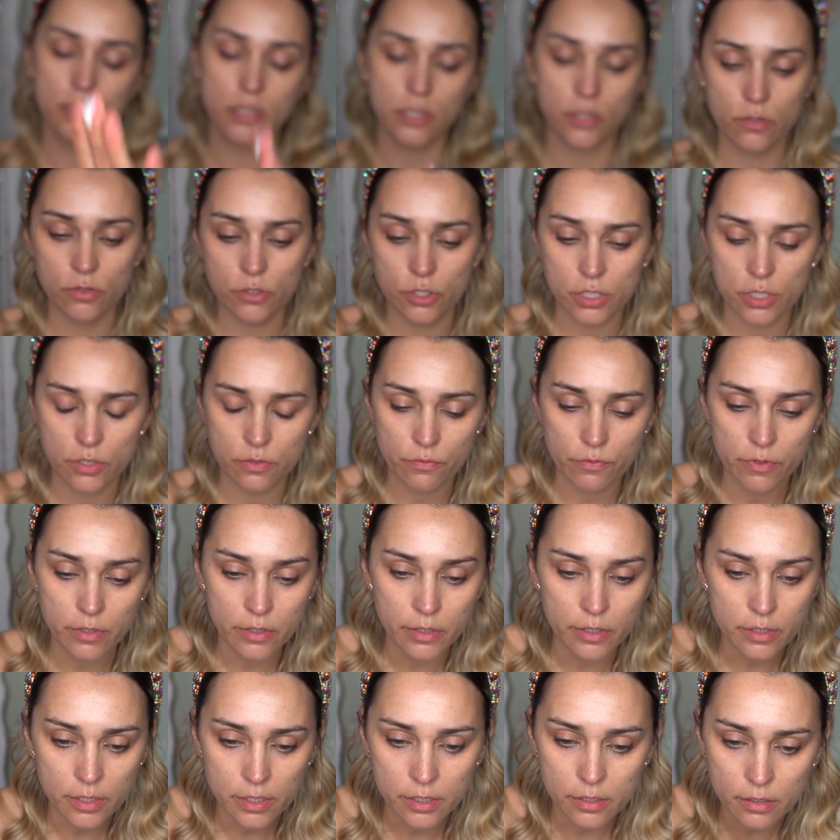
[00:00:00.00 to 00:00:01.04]
so you just
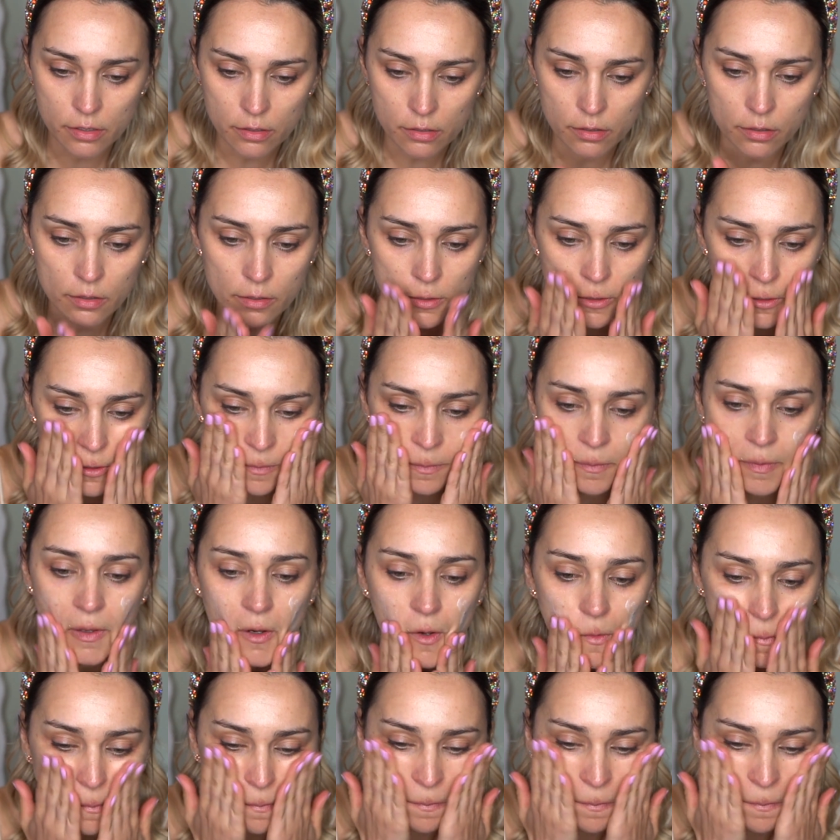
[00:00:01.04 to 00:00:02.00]
really need a little bit.